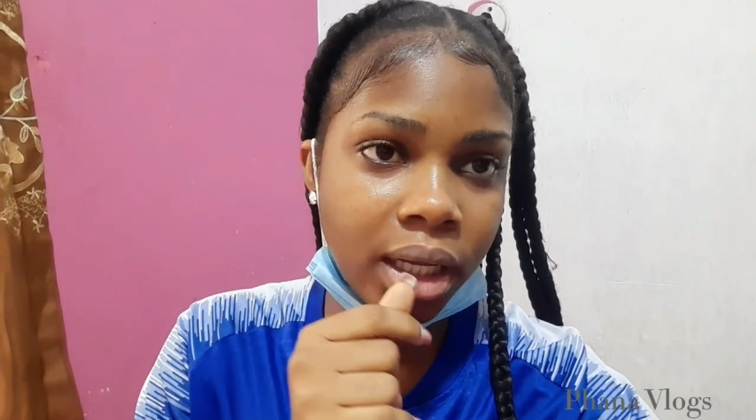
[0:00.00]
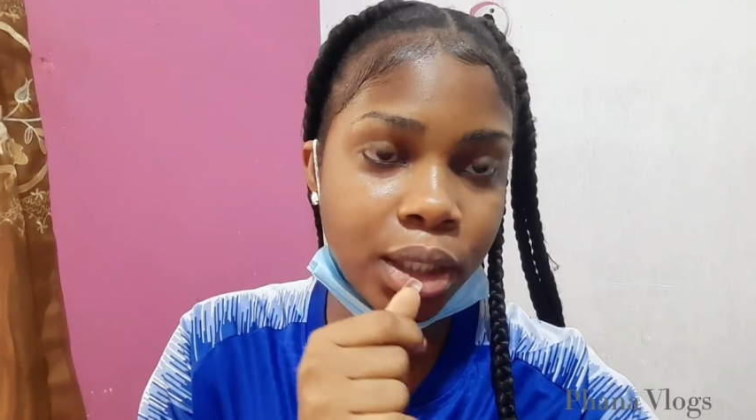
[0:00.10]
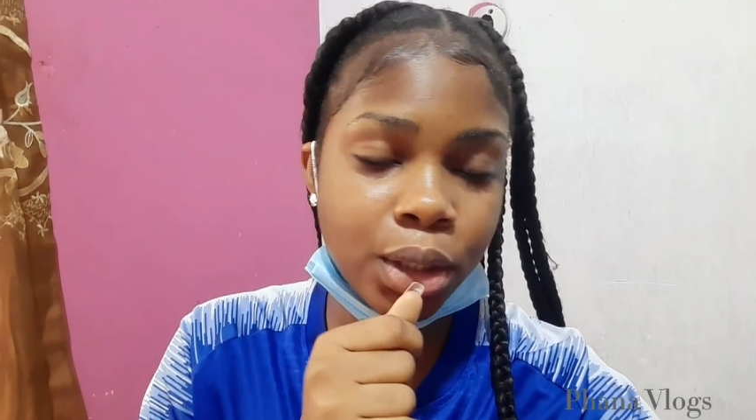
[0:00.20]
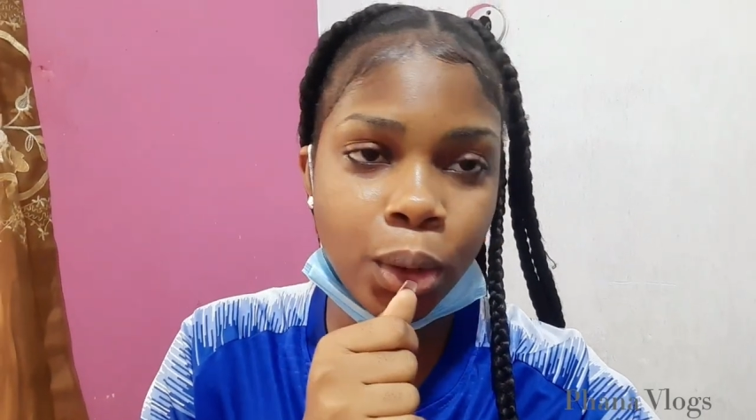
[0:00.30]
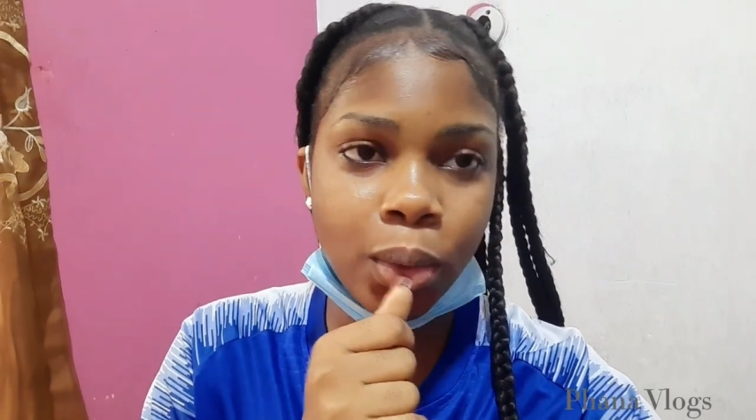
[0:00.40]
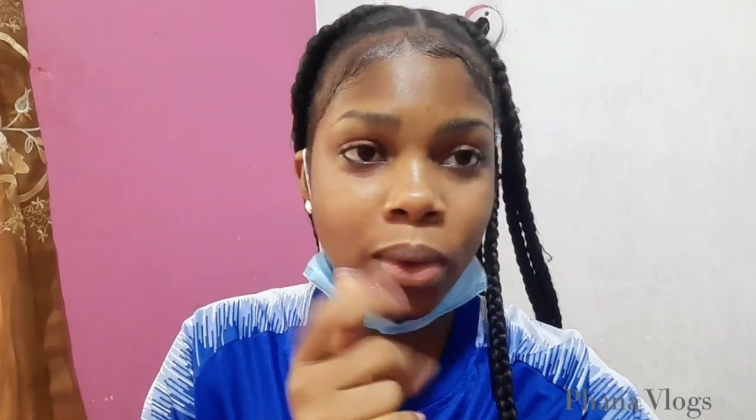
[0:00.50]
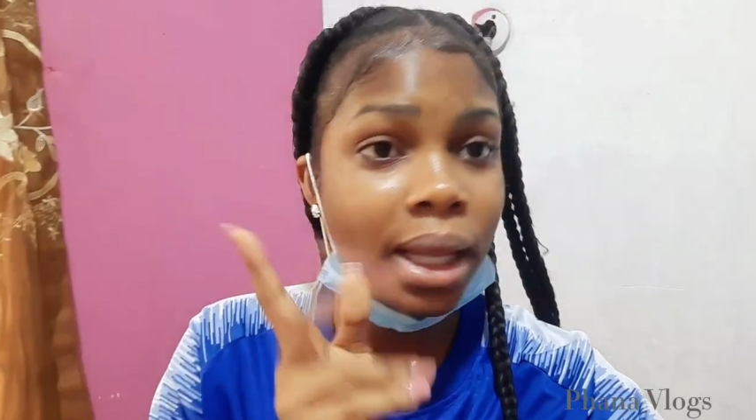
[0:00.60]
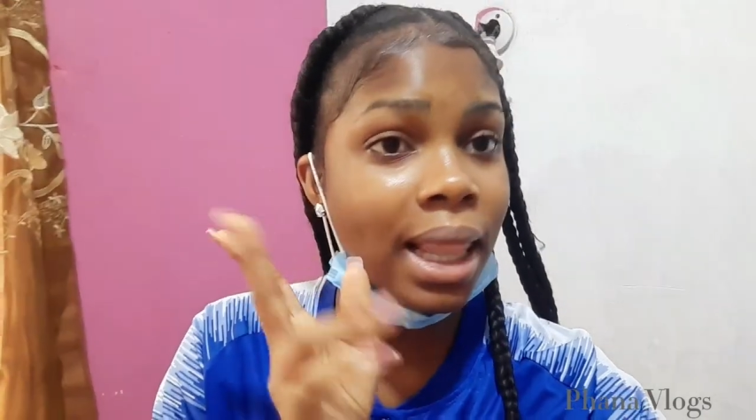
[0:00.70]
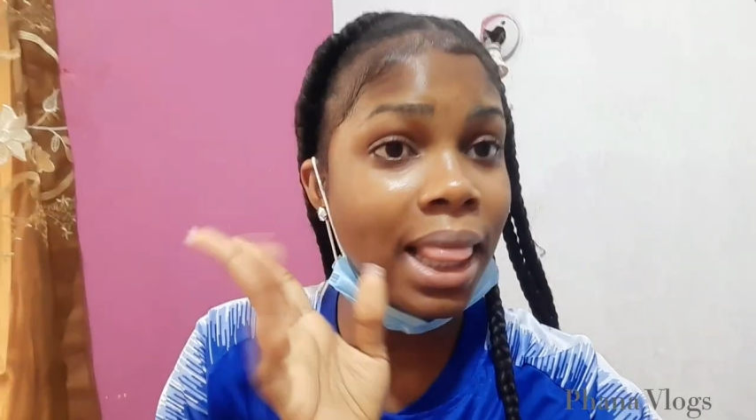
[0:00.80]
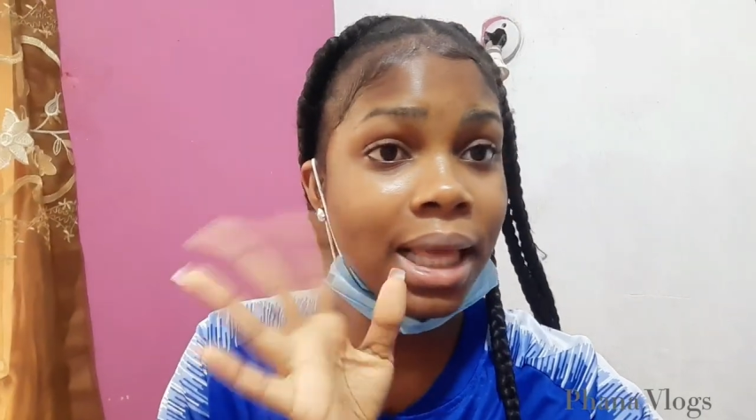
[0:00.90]
So
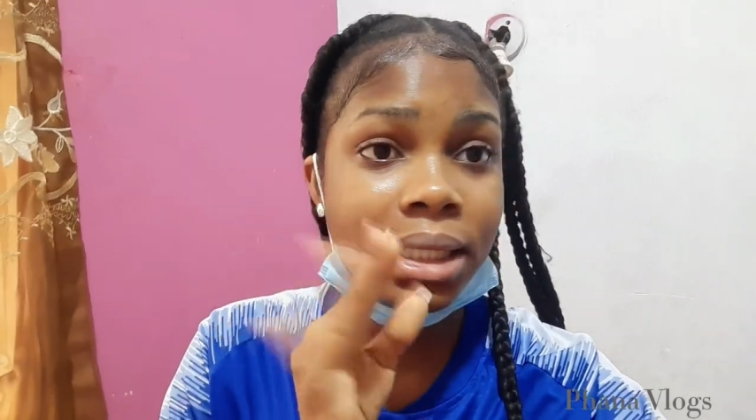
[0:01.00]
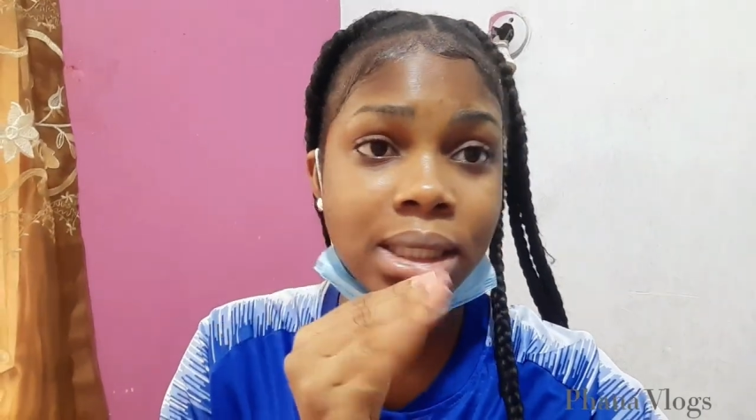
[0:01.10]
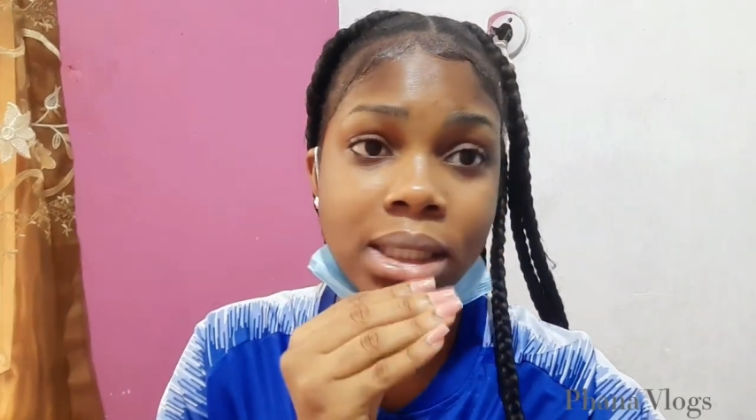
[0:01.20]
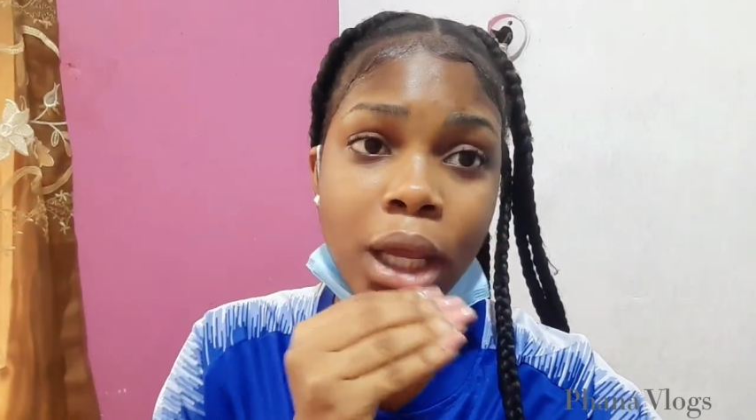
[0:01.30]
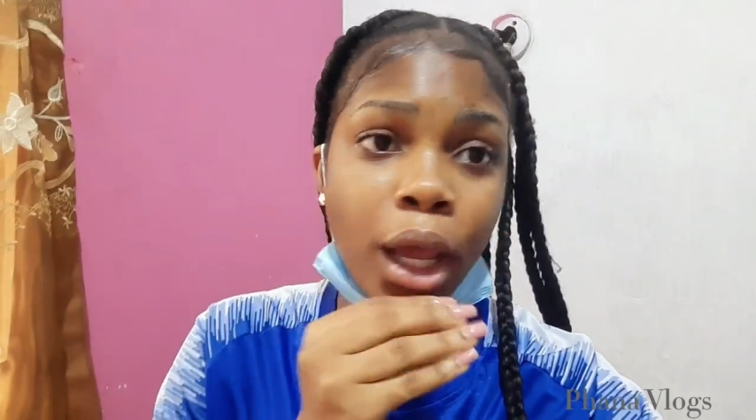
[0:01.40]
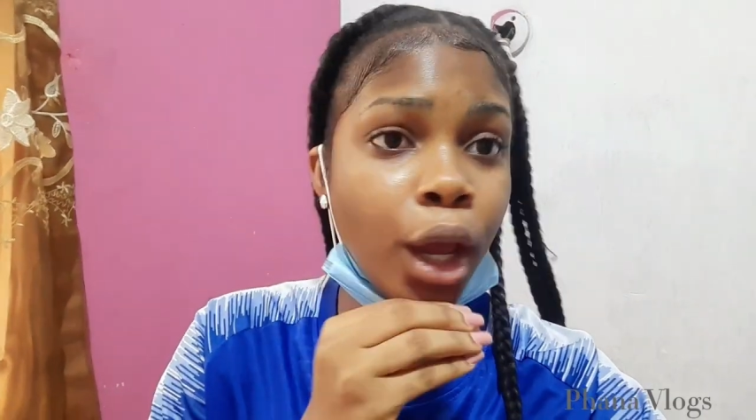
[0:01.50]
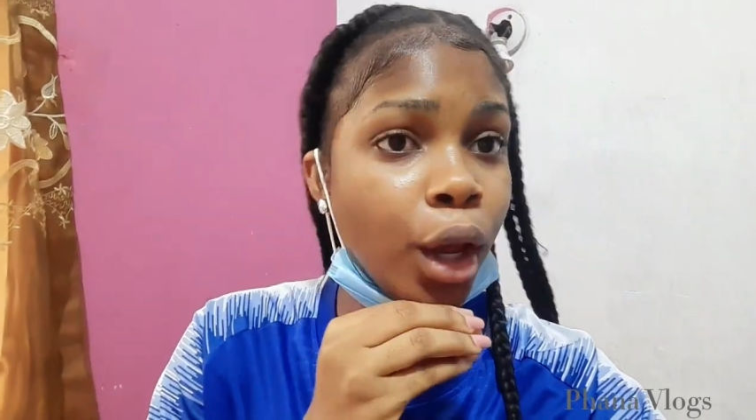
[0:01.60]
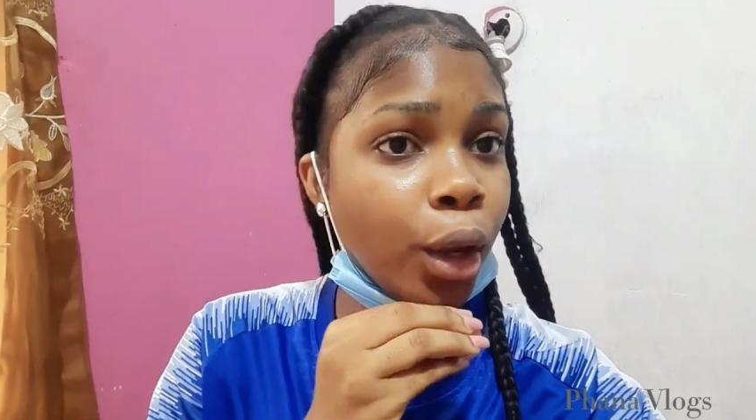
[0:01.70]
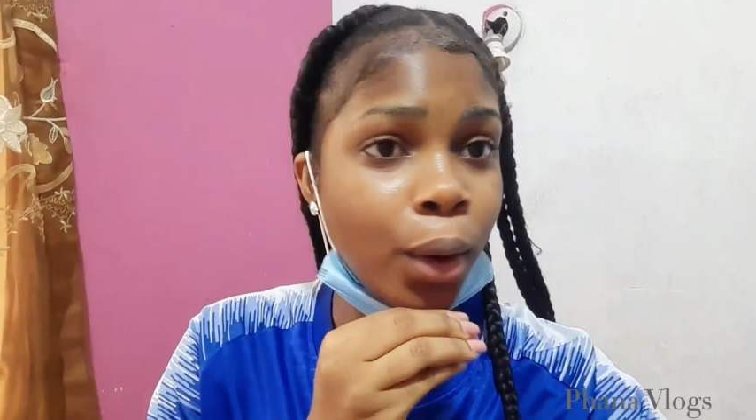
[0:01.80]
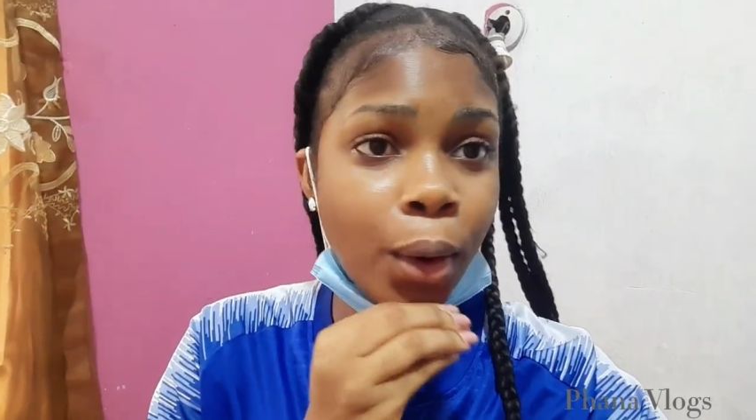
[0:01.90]
let's
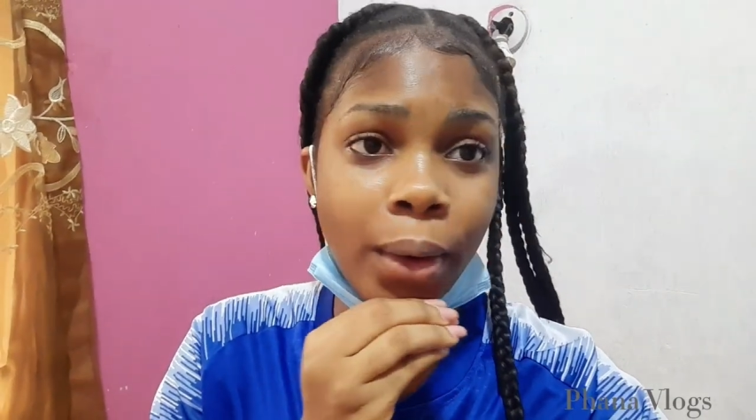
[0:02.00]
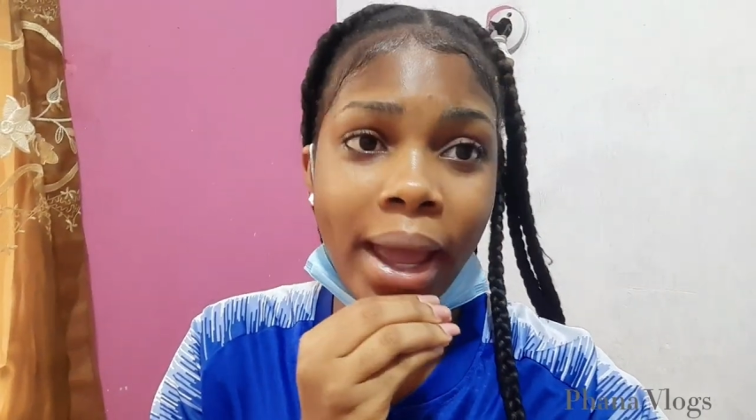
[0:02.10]
go